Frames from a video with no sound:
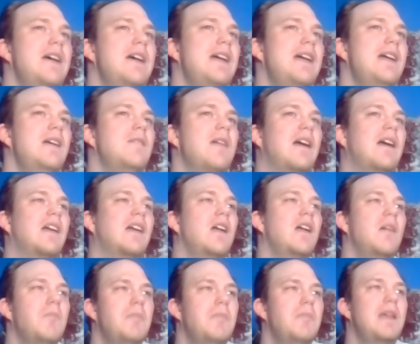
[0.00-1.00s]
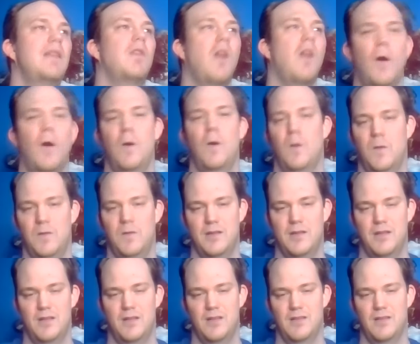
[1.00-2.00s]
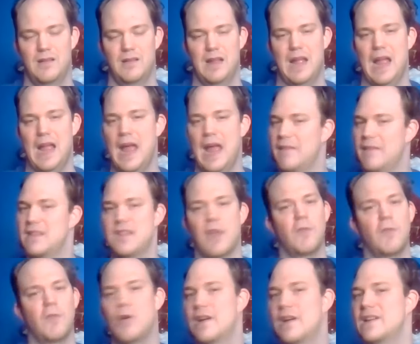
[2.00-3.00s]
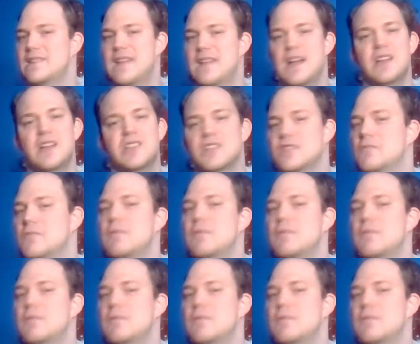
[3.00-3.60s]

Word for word: P that can be learned and these other organizations.